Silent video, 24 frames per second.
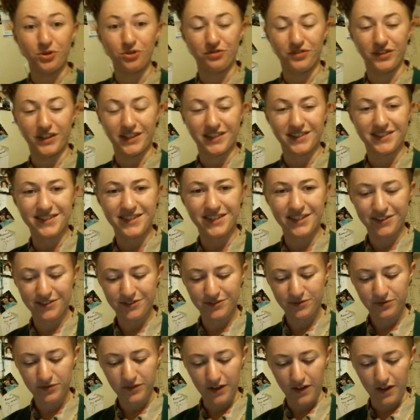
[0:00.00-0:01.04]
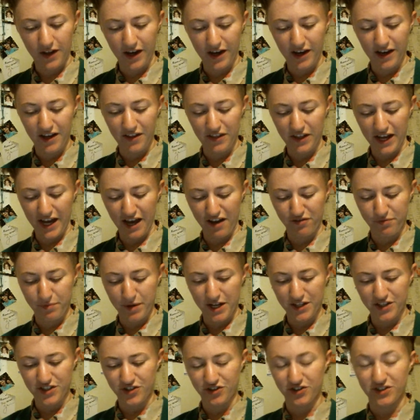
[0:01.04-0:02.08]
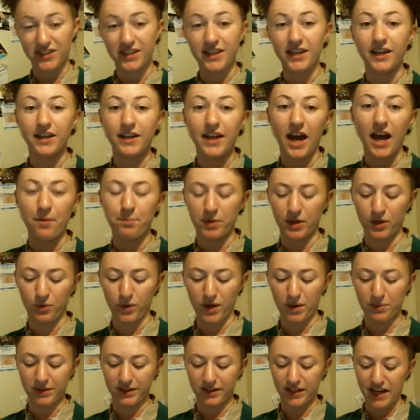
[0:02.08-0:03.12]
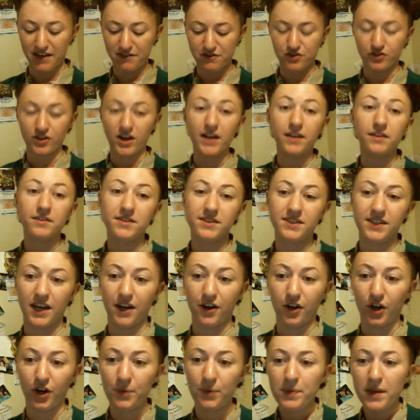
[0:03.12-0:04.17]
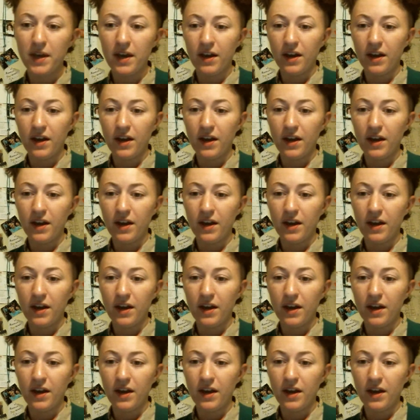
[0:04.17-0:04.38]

movies that have monsters kidnapping women left, right, and center.